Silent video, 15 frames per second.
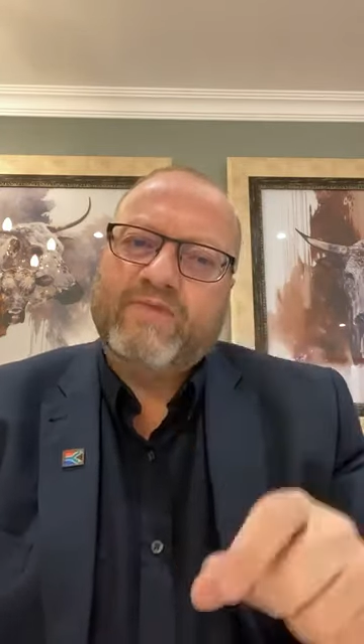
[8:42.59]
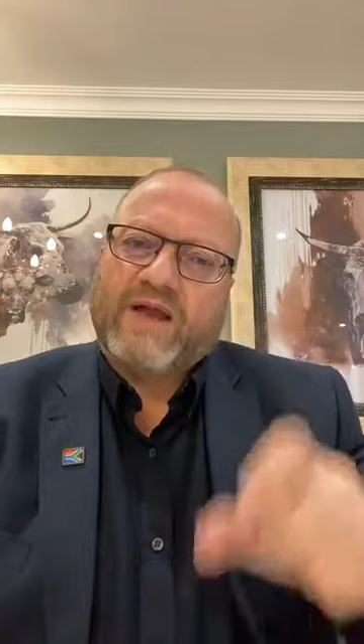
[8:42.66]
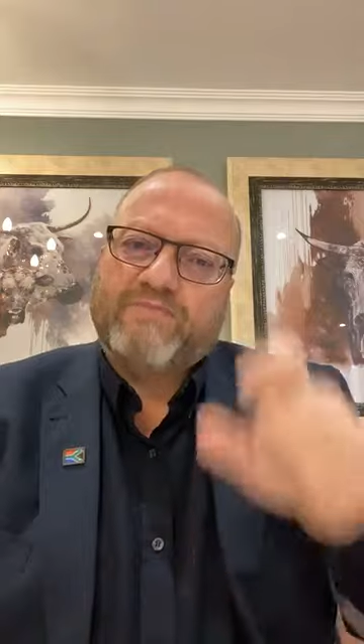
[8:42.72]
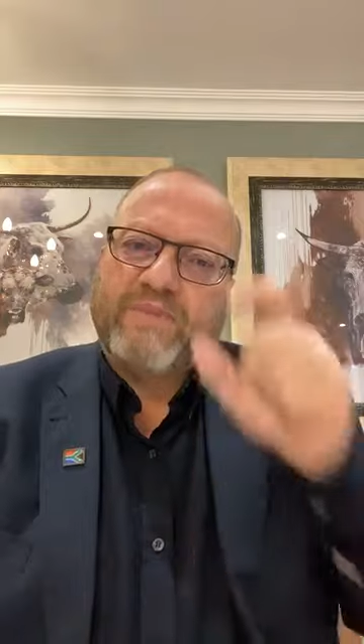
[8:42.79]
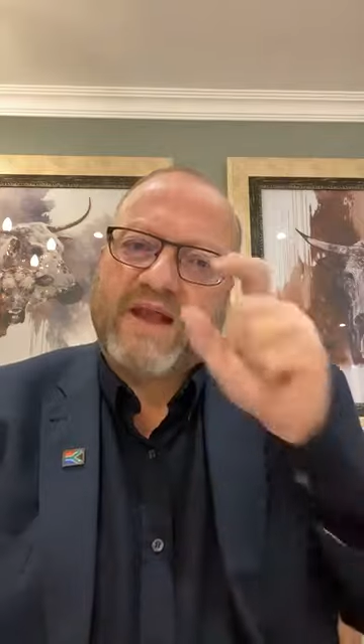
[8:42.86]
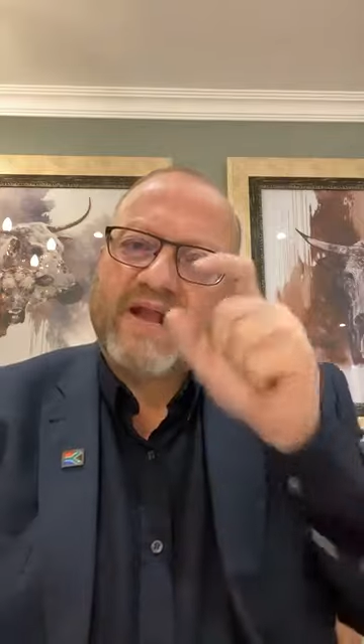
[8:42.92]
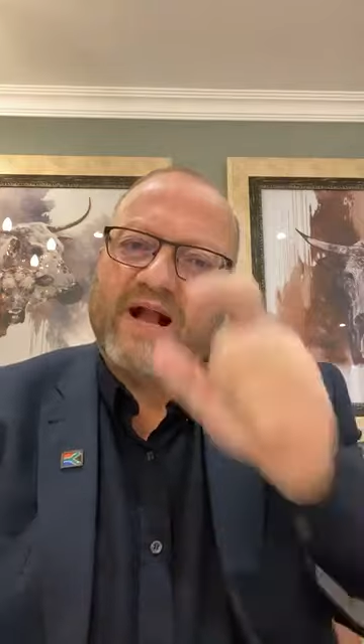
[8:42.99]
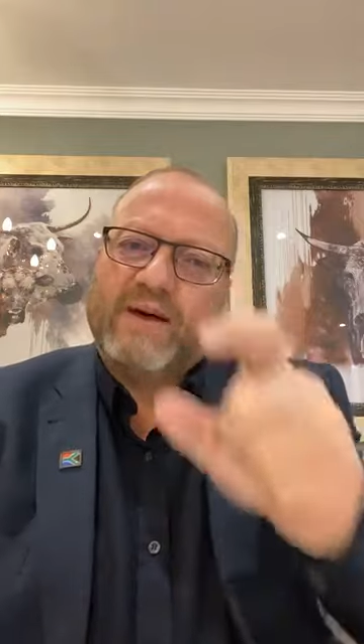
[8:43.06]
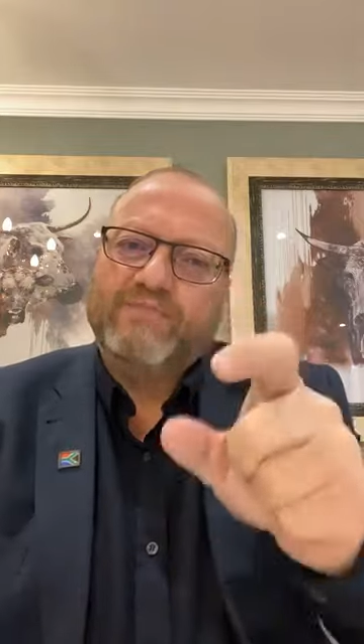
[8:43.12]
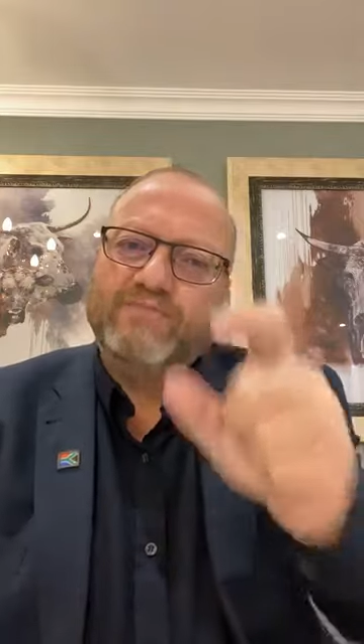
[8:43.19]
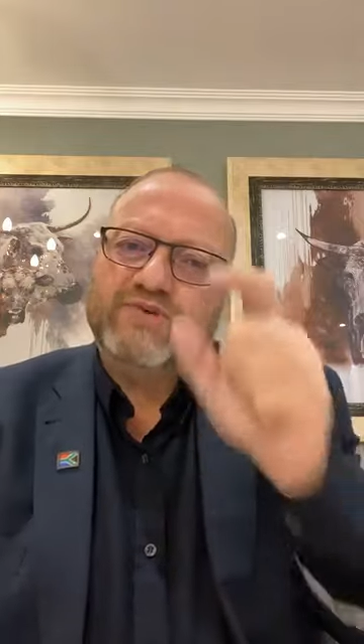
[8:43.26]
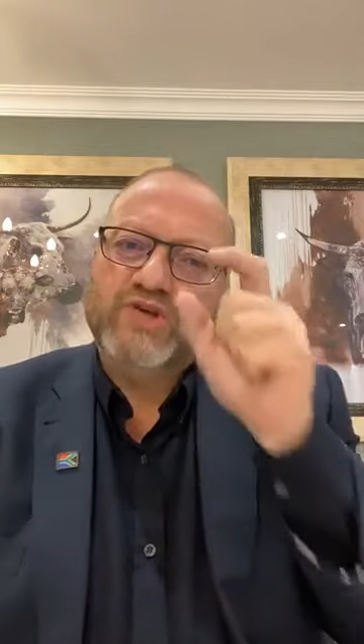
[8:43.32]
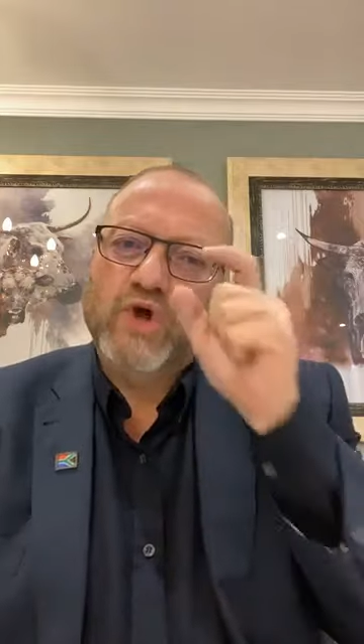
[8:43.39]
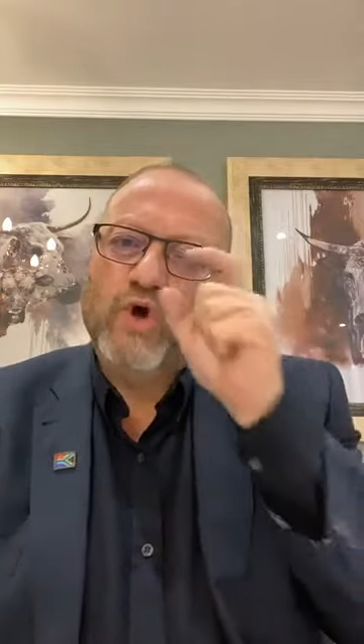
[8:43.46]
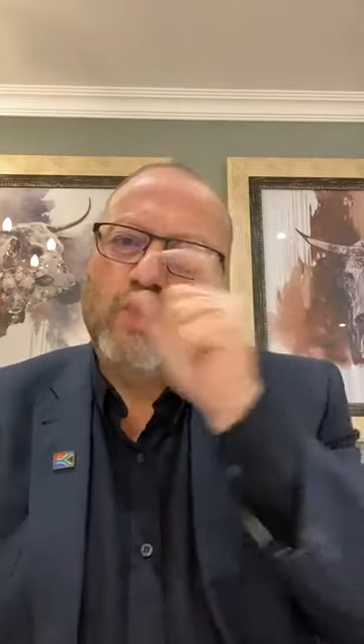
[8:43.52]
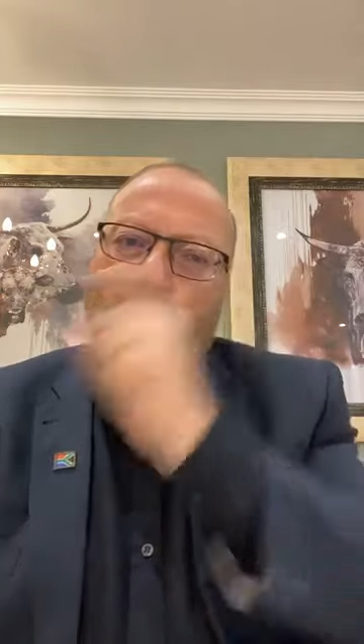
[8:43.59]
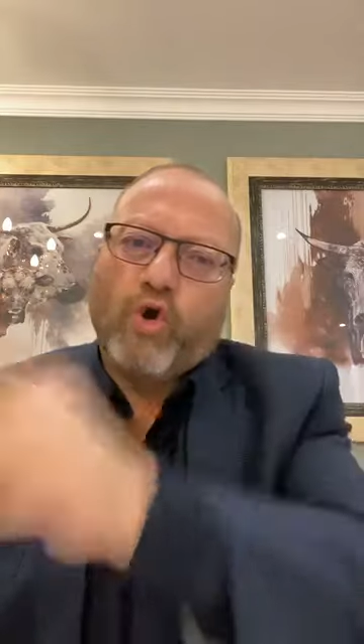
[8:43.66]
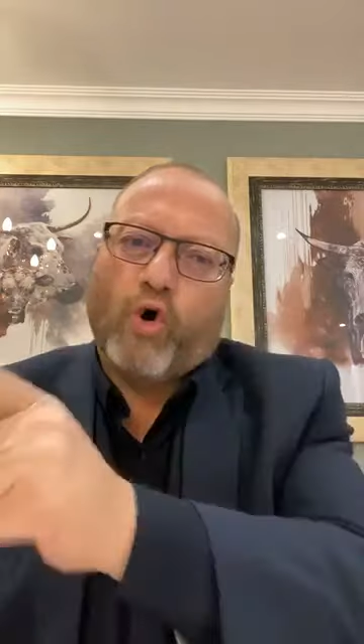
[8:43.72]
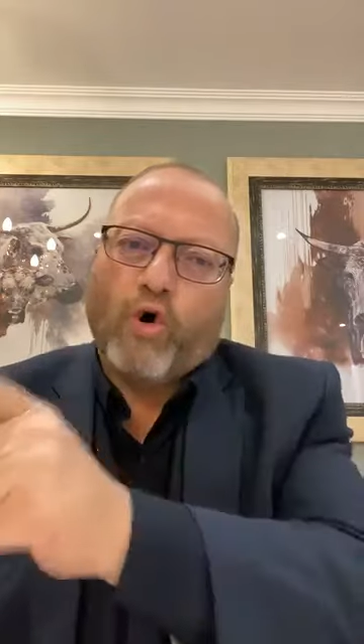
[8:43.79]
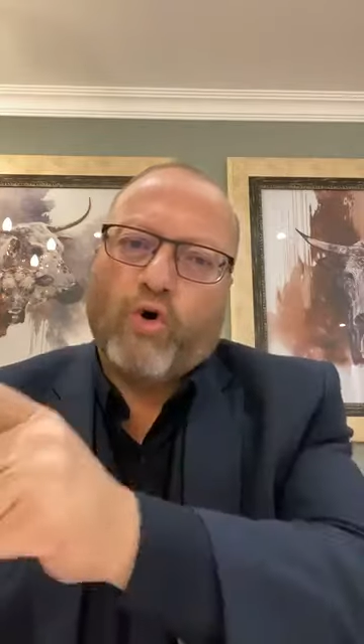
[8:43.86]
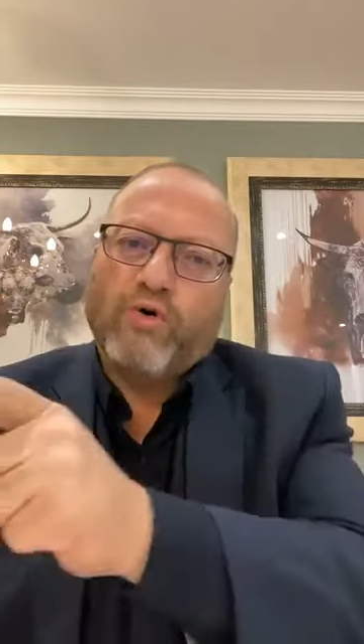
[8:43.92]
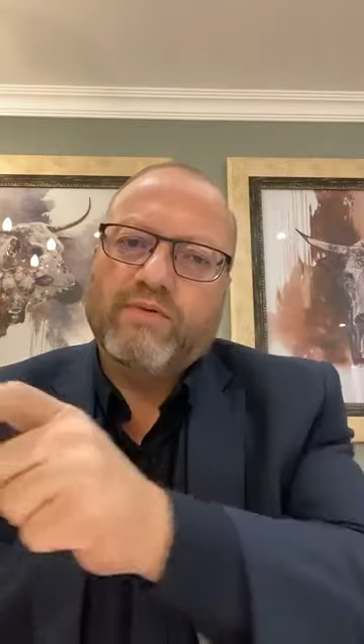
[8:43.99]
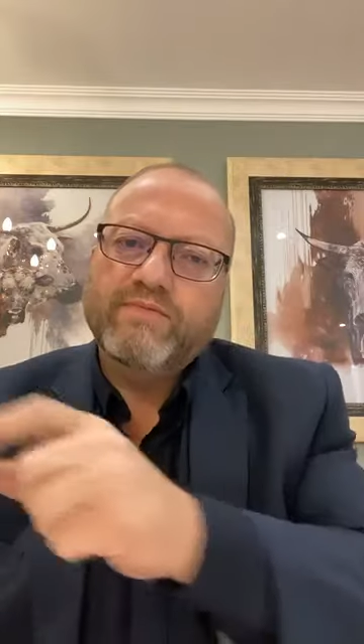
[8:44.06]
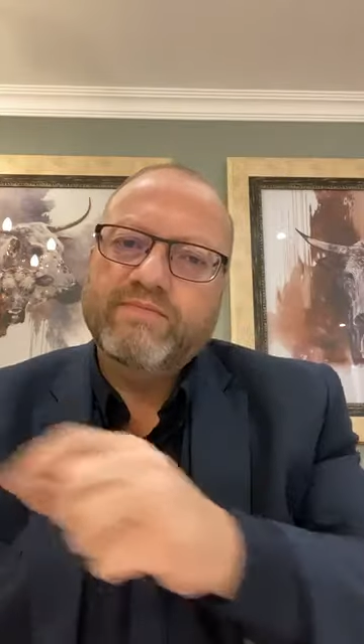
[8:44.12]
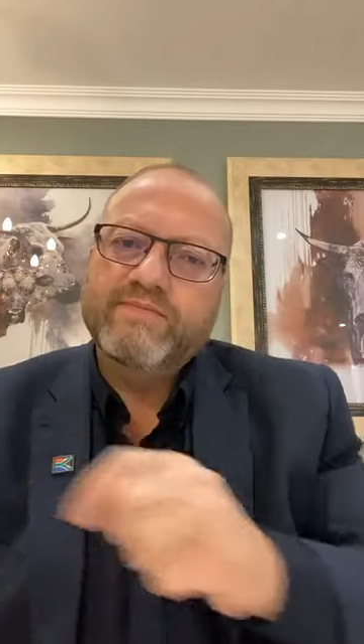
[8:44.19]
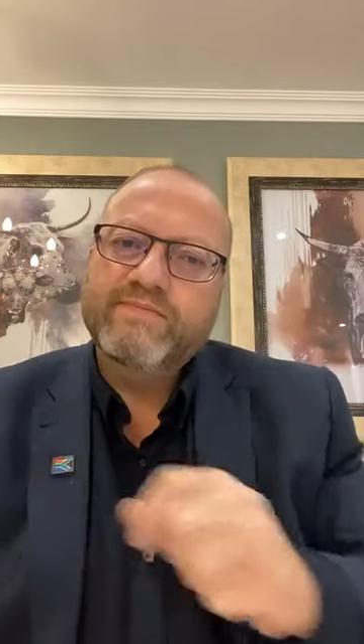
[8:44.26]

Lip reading: that becomes law.